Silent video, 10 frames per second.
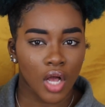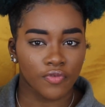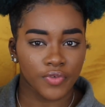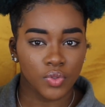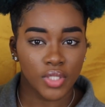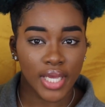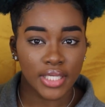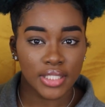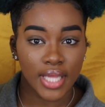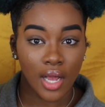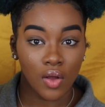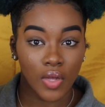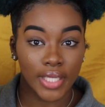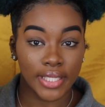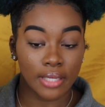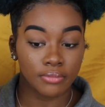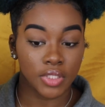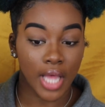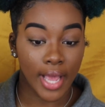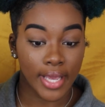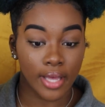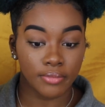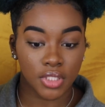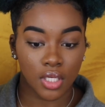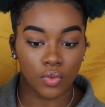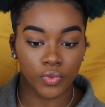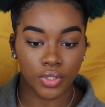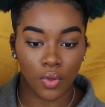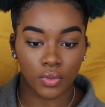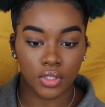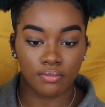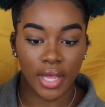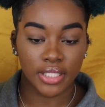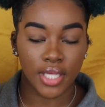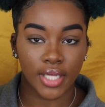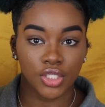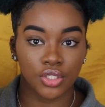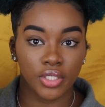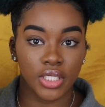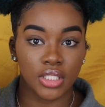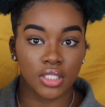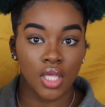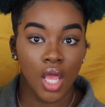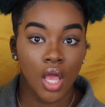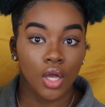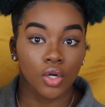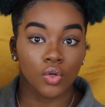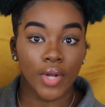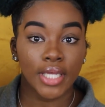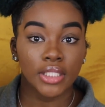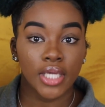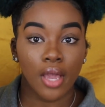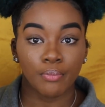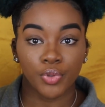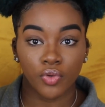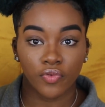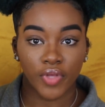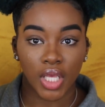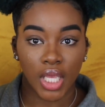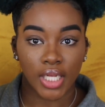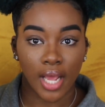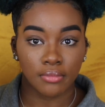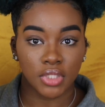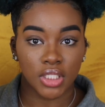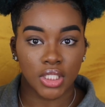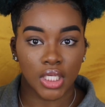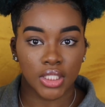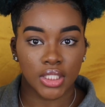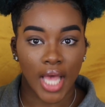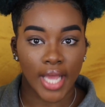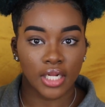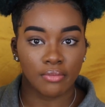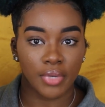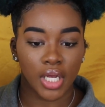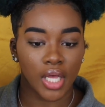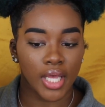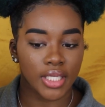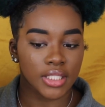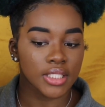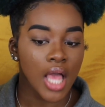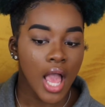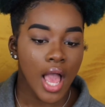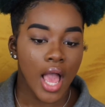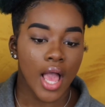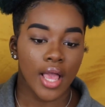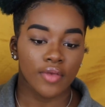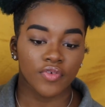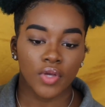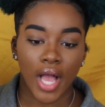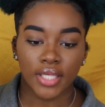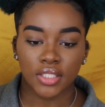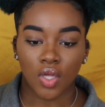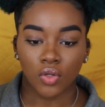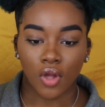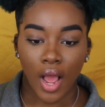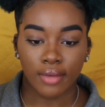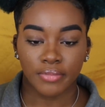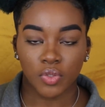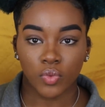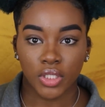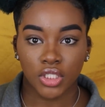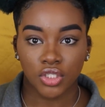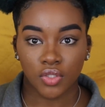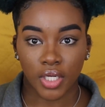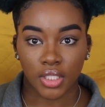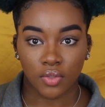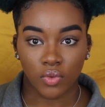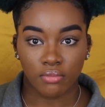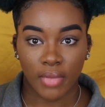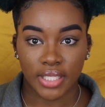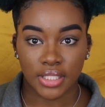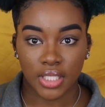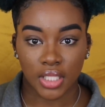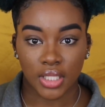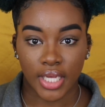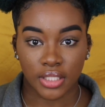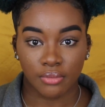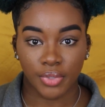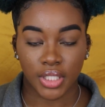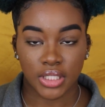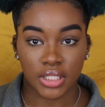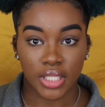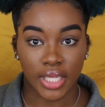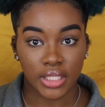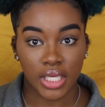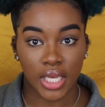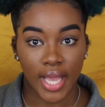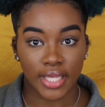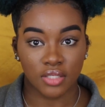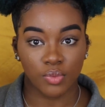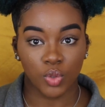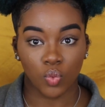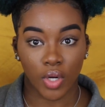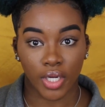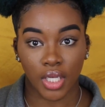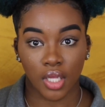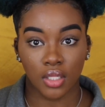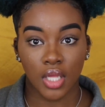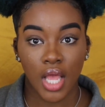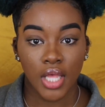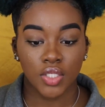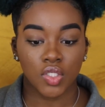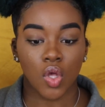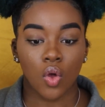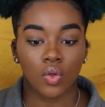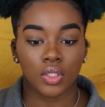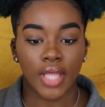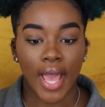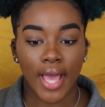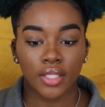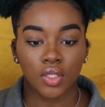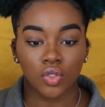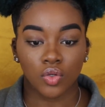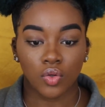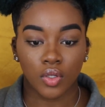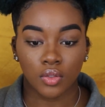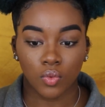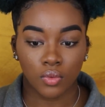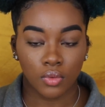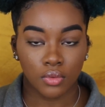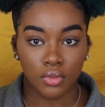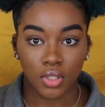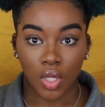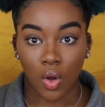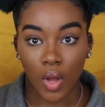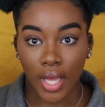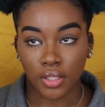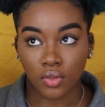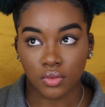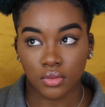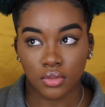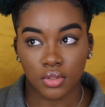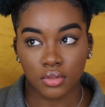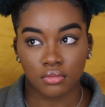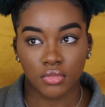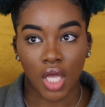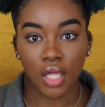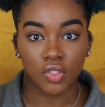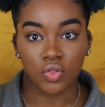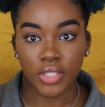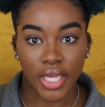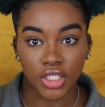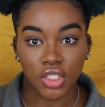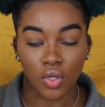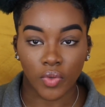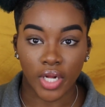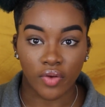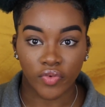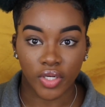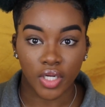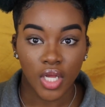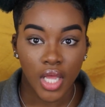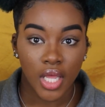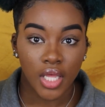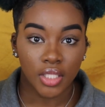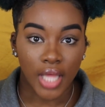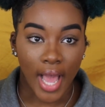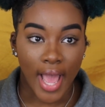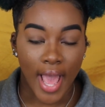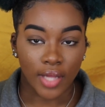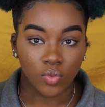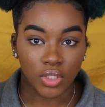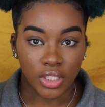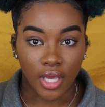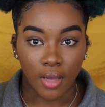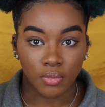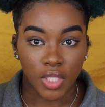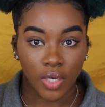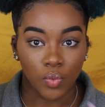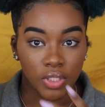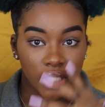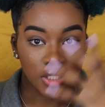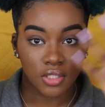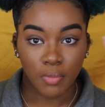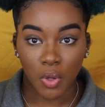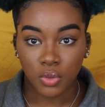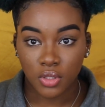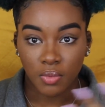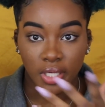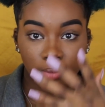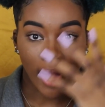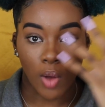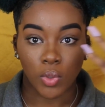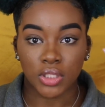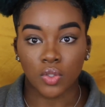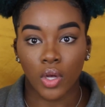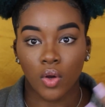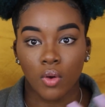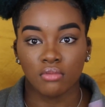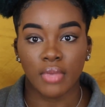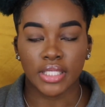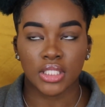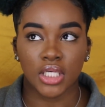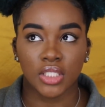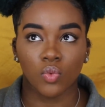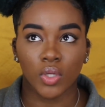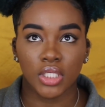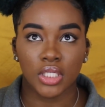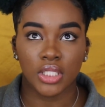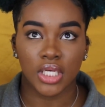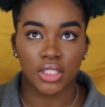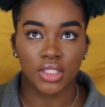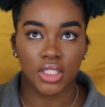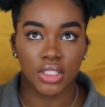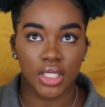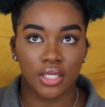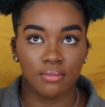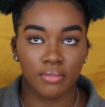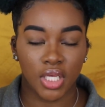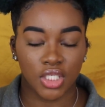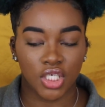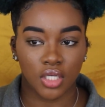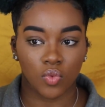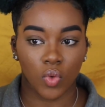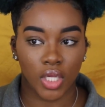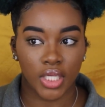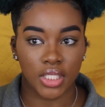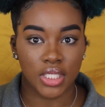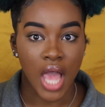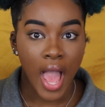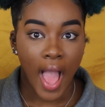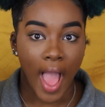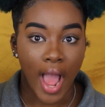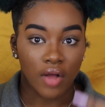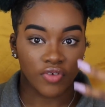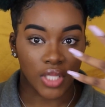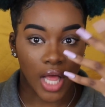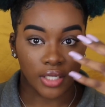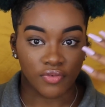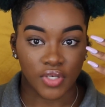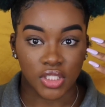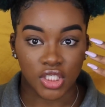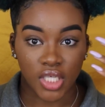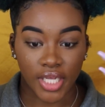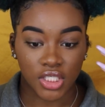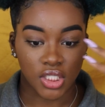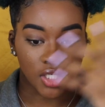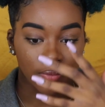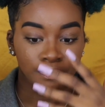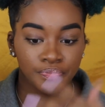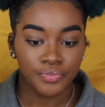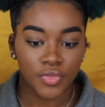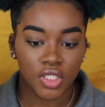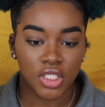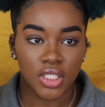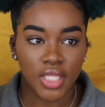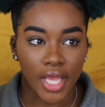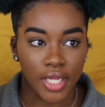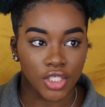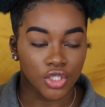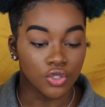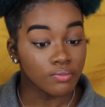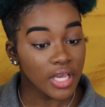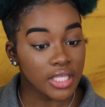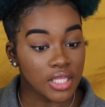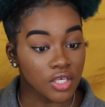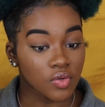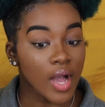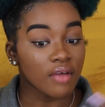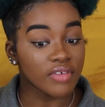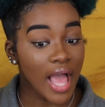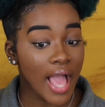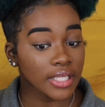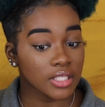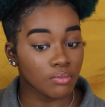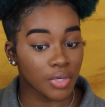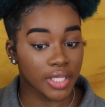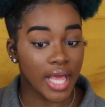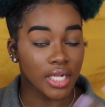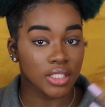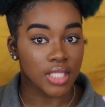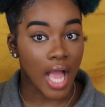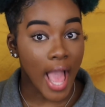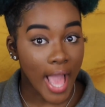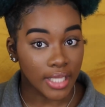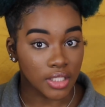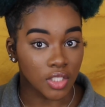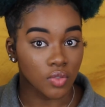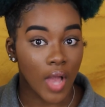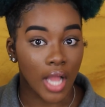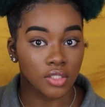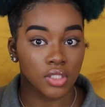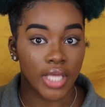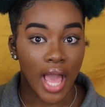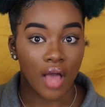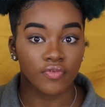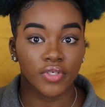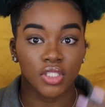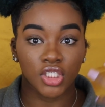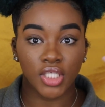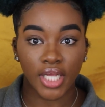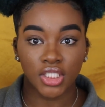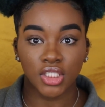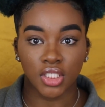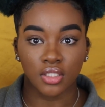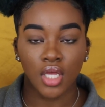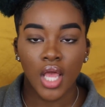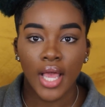a few days now and I'm I am seeing results. My texture is greatly improving and I'm just excited because if you guys don't know, I've been really struggling with my skin lately because nothing has been working. So that little, you know, I don't consultation or whatever I had with them, they when they spoke to me about what's going on with my skin, one of the things she did mention was I have a lot of congestion she said, You may think you have acne, but that is not acne. You actually have congestion.